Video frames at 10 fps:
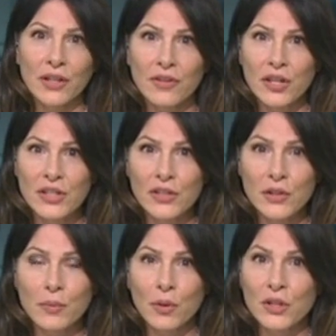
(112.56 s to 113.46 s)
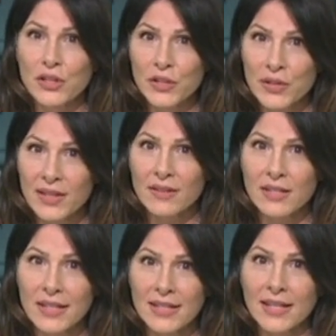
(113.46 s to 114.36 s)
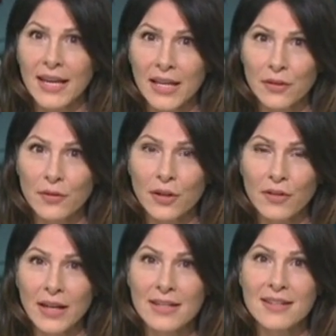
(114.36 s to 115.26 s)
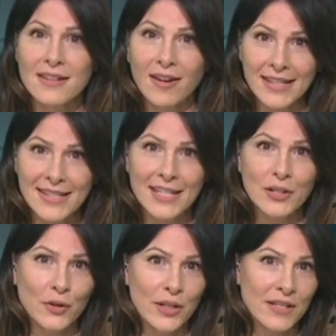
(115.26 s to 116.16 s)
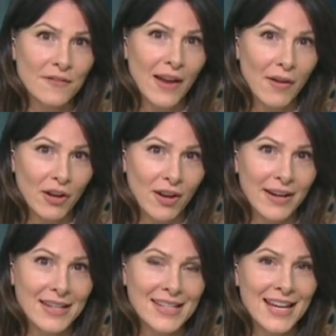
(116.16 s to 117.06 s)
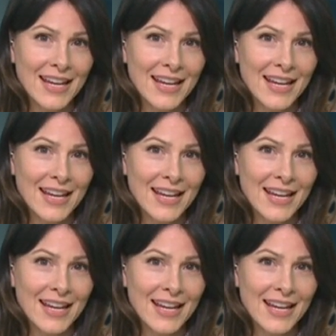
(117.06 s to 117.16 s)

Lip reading: 32.2 Celsius in Heathrow. That is 90 degrees Fahrenheit.